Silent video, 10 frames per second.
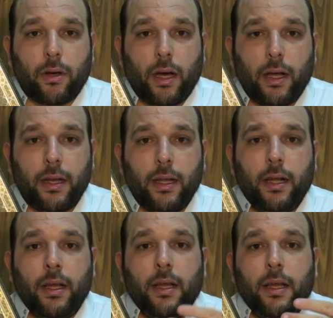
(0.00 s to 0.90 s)
Quran
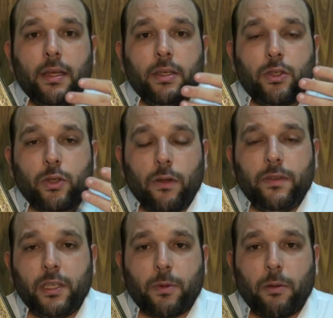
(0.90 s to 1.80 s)

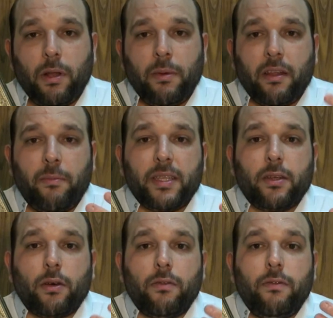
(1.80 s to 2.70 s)
solves this problem in a
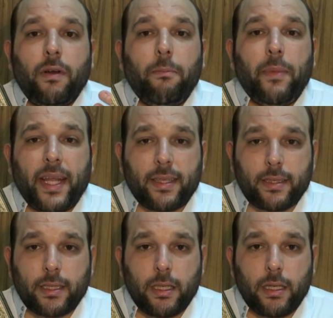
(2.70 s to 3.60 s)
matter of
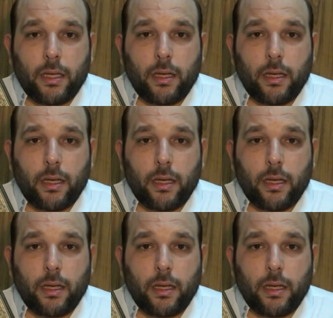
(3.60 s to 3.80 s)
minutes,